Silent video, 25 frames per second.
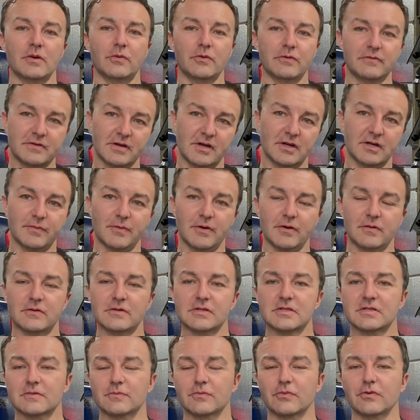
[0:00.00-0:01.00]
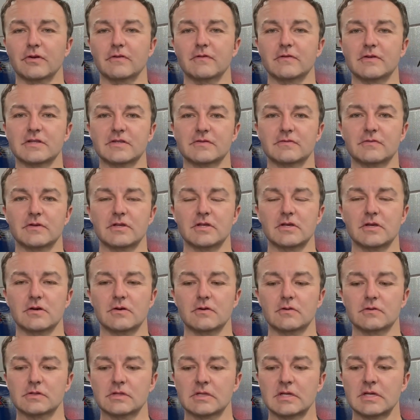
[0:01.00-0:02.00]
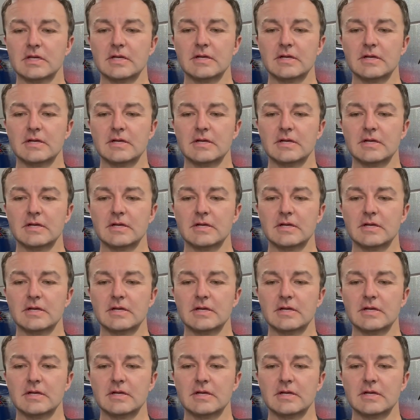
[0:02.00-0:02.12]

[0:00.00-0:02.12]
We've talked about this in previous videos.